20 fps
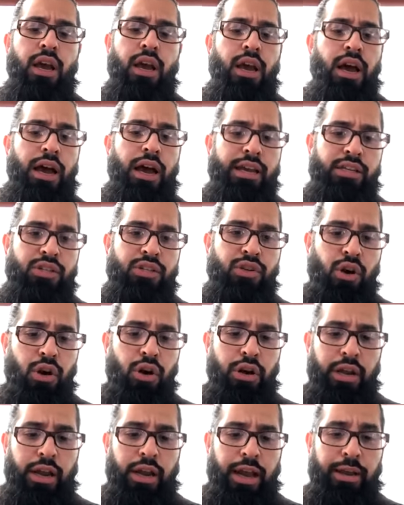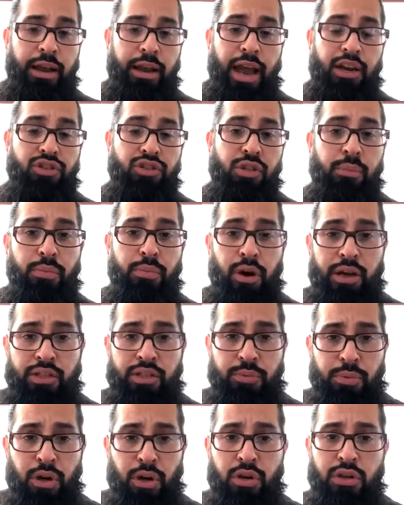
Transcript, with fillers: I started. I actually bought his book.